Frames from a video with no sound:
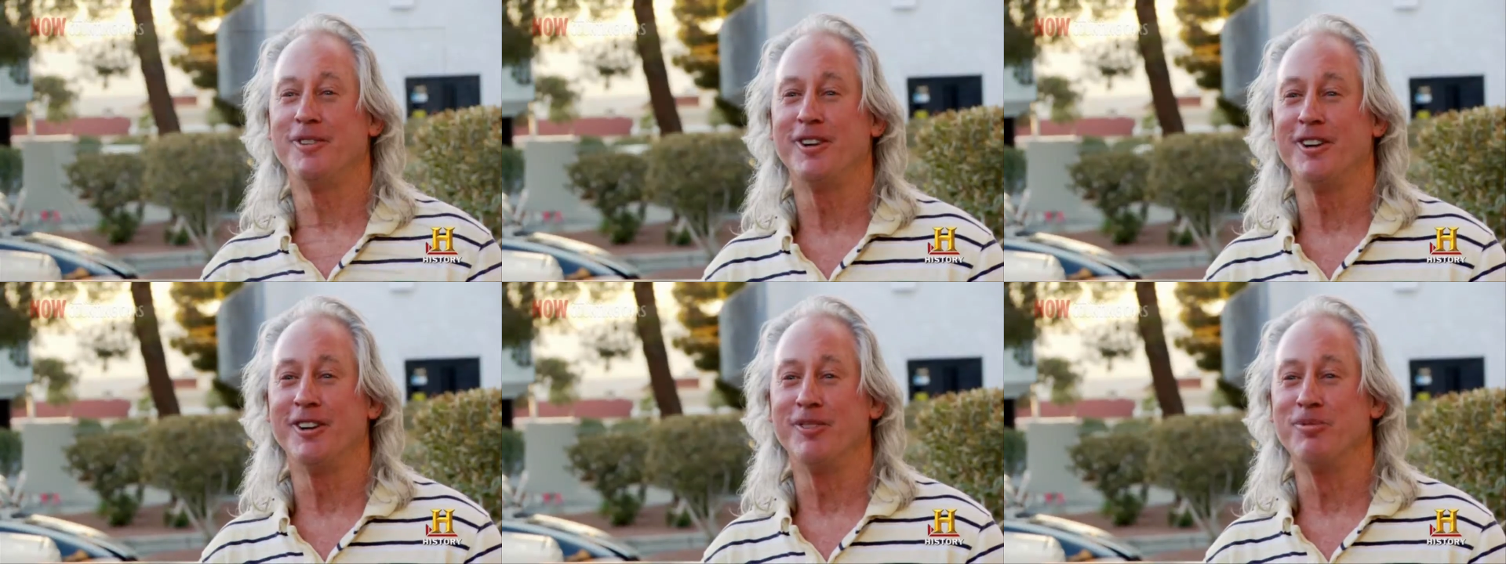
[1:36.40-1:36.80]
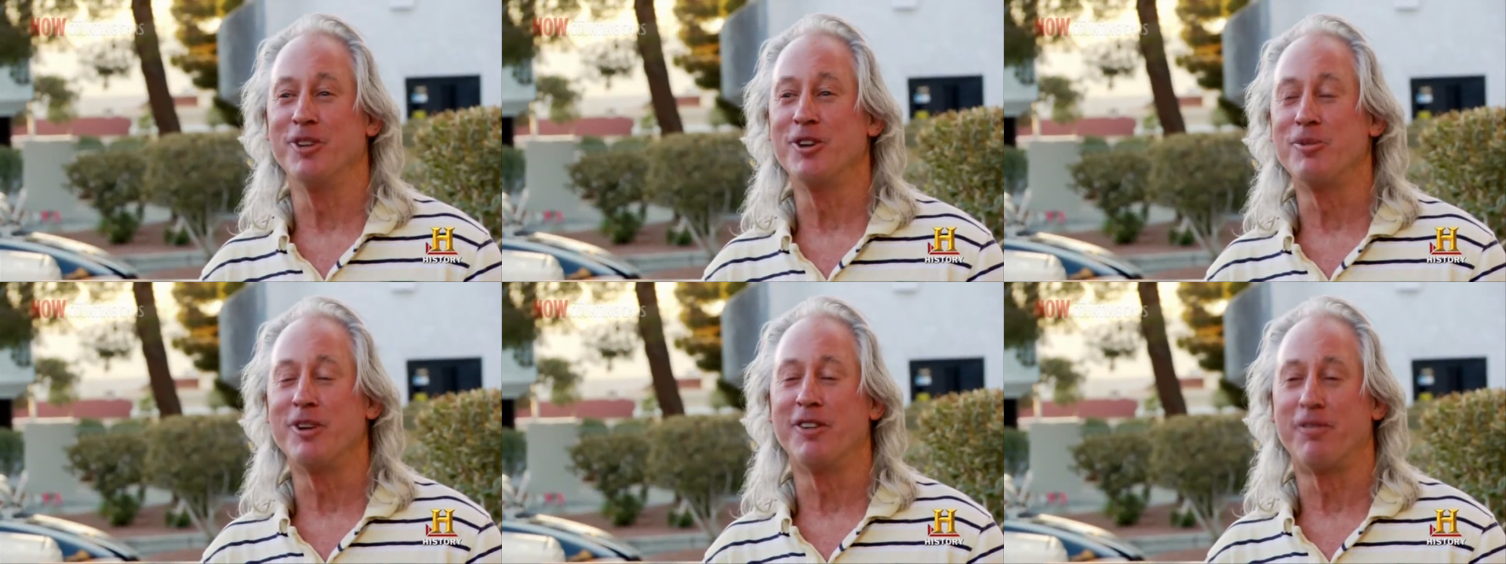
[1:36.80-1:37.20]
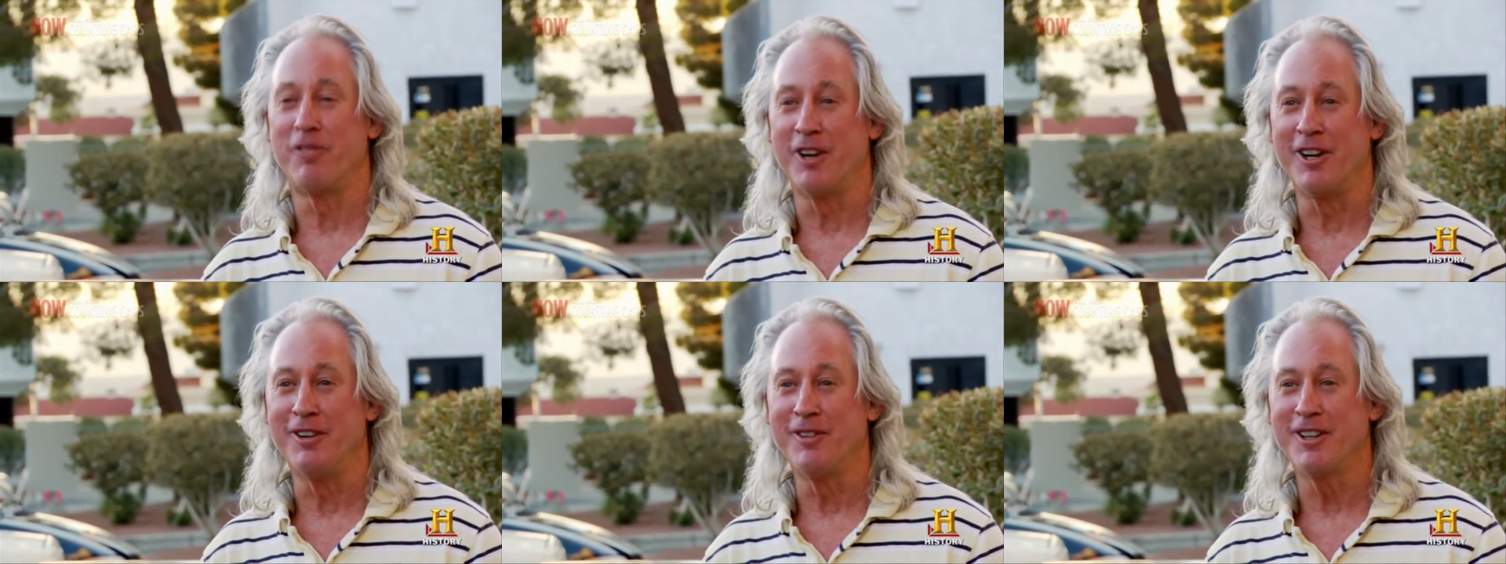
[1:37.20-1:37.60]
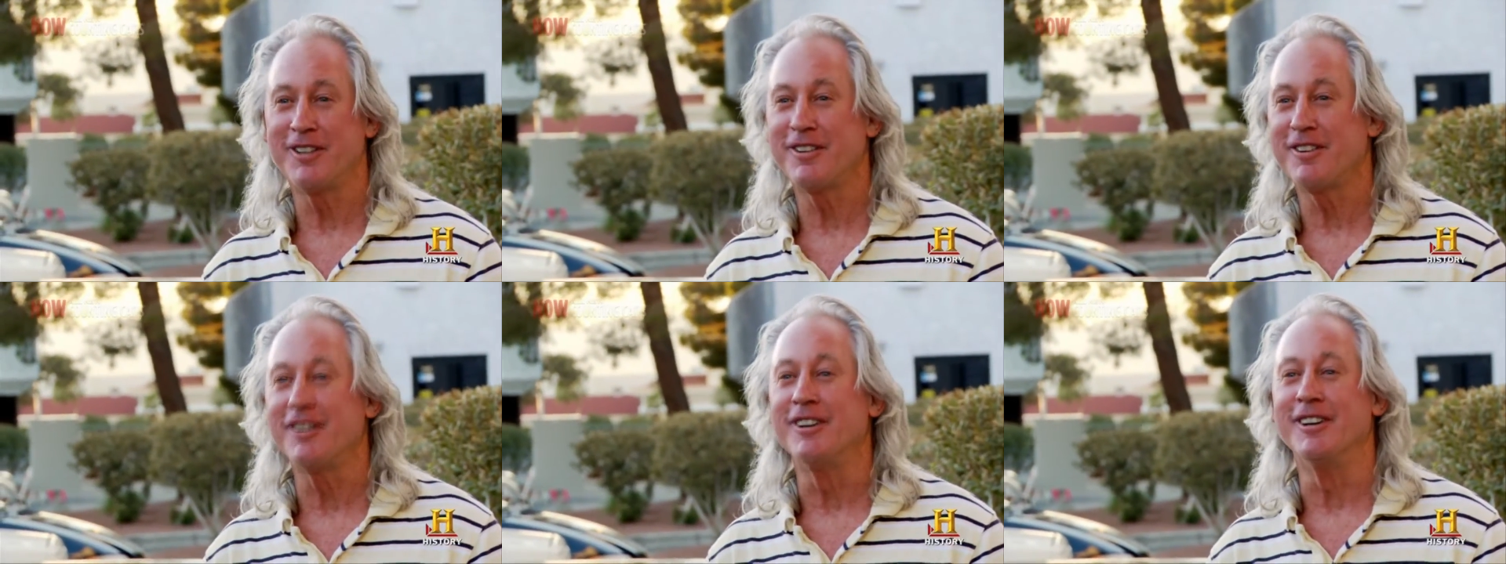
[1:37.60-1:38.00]
up. I'm a little bit
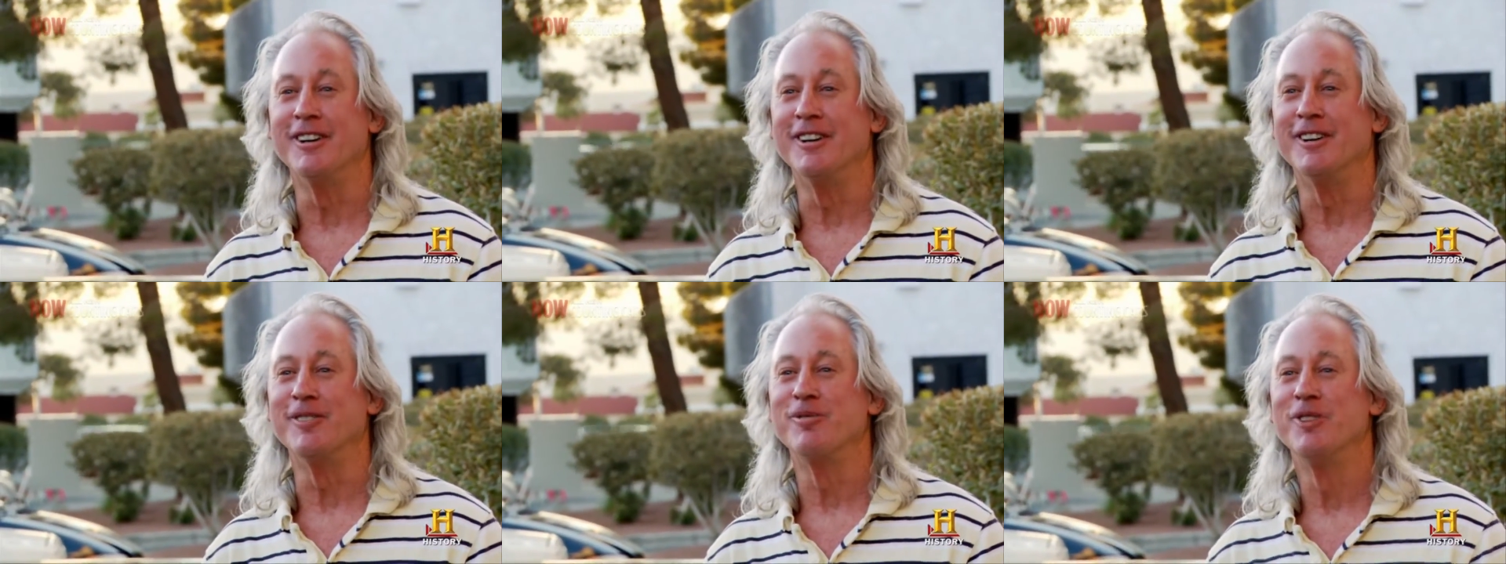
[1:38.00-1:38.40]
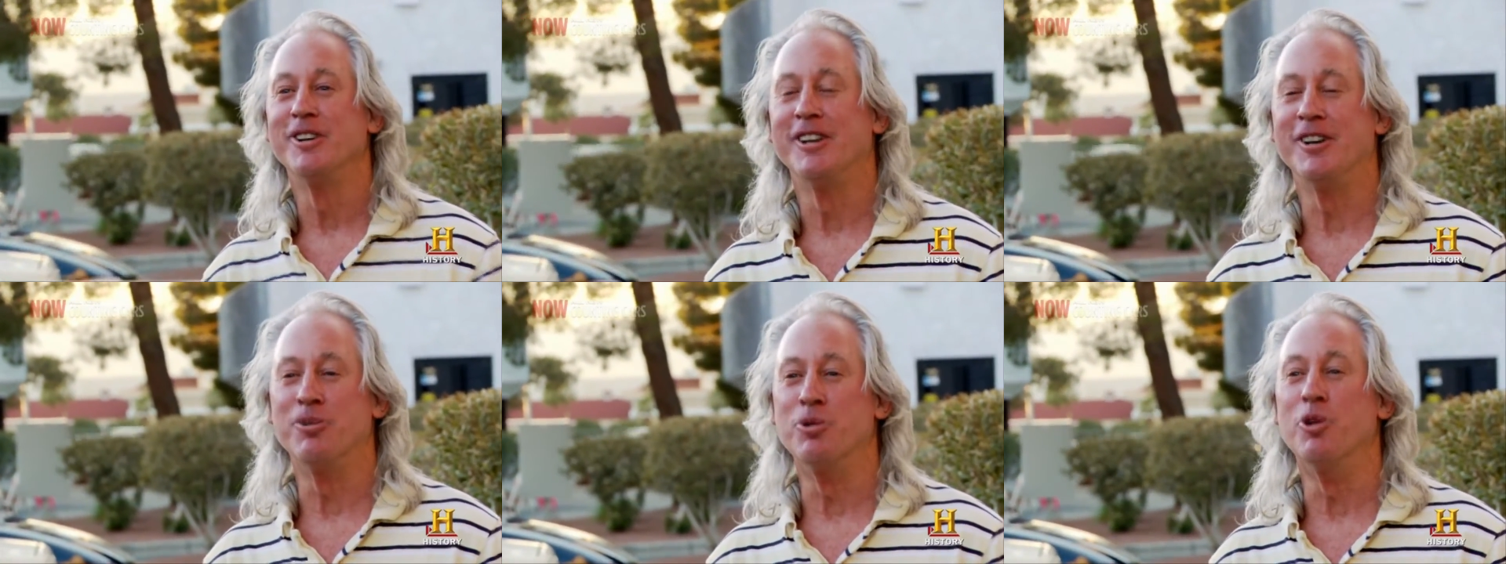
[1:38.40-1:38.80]
afraid of it. Uh,